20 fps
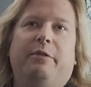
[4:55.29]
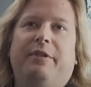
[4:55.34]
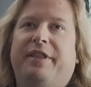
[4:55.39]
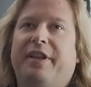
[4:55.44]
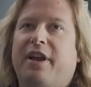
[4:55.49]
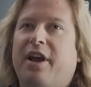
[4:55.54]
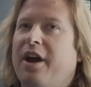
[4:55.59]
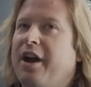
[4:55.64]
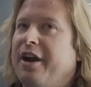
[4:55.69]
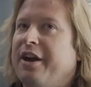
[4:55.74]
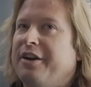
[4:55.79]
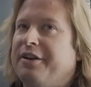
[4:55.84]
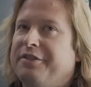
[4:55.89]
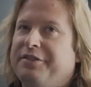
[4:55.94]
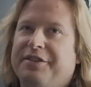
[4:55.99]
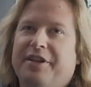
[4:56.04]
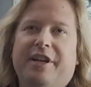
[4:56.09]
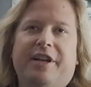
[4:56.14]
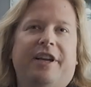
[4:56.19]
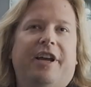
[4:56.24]
with the
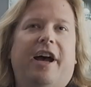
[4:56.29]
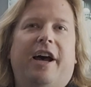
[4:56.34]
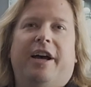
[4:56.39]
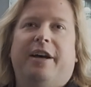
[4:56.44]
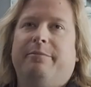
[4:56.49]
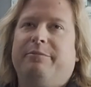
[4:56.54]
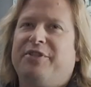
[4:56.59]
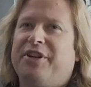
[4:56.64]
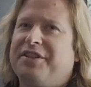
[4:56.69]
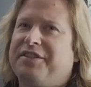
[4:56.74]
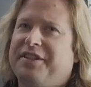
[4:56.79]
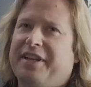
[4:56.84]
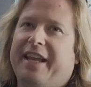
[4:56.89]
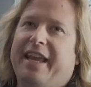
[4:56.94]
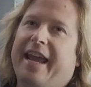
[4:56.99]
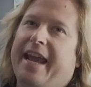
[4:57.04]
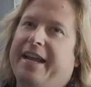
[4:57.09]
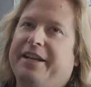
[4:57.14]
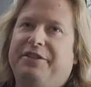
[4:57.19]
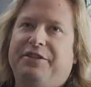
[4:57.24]
cars, just in
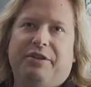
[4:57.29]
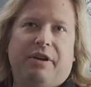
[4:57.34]
case.